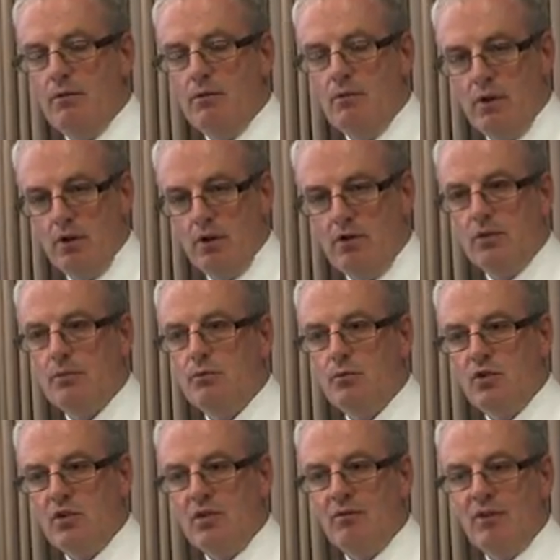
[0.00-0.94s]
that
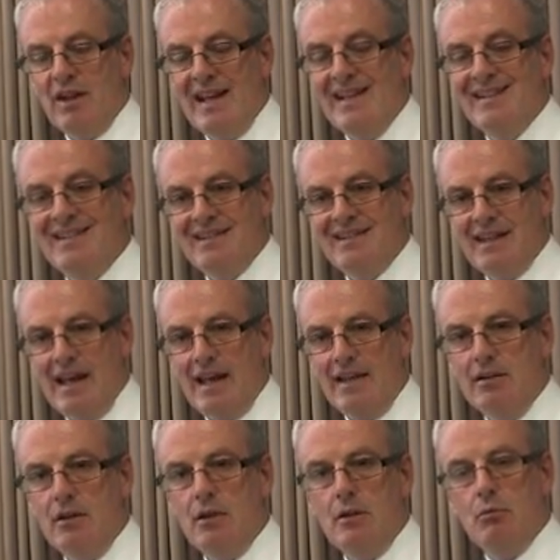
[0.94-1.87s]
something is
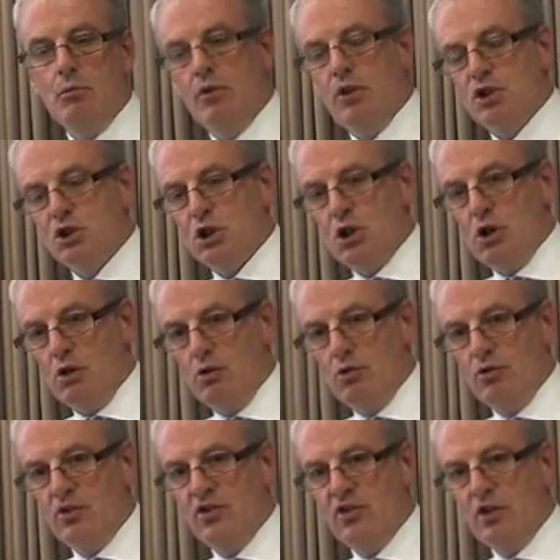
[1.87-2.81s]
said but the
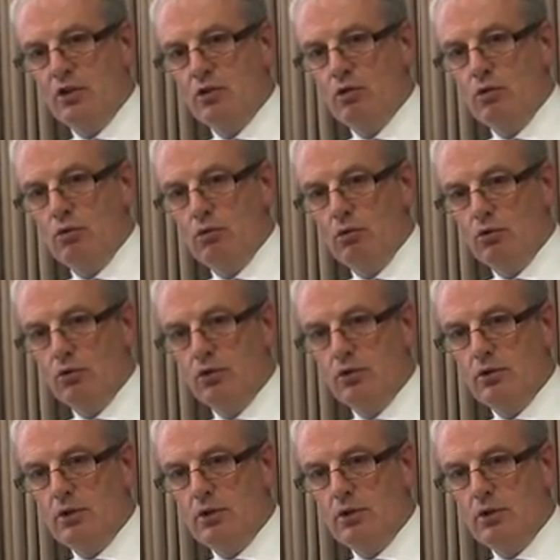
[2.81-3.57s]
child is ignored.